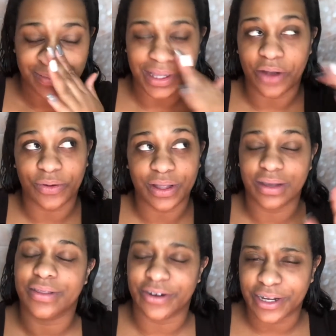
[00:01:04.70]
Not really.
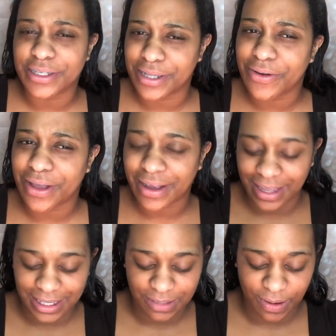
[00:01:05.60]
There is no young
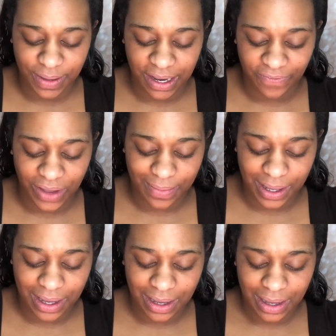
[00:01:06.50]
kids in my immediate family.